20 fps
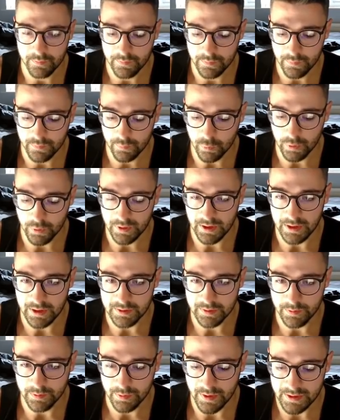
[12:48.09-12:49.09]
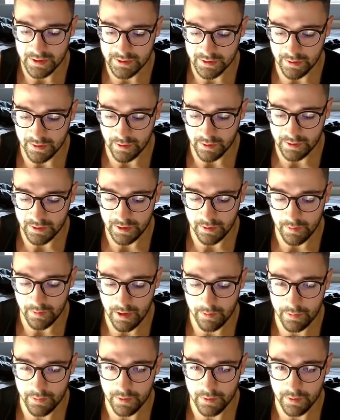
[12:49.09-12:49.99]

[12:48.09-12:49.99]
what keys we press in our key map.